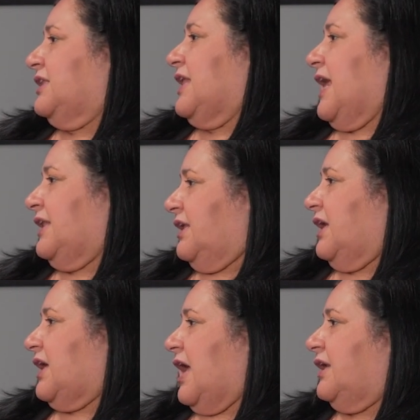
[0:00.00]
and then
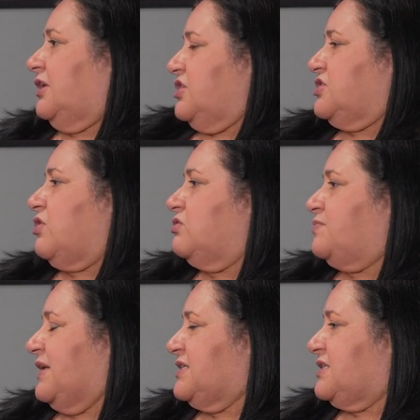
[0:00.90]
it kind of just goes
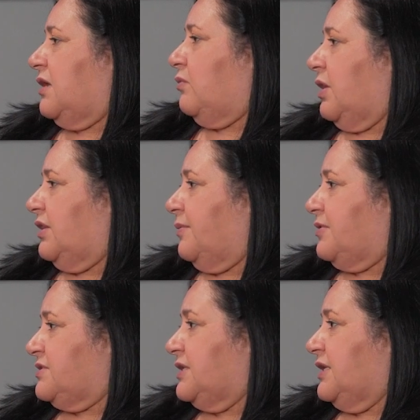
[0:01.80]
based on what the person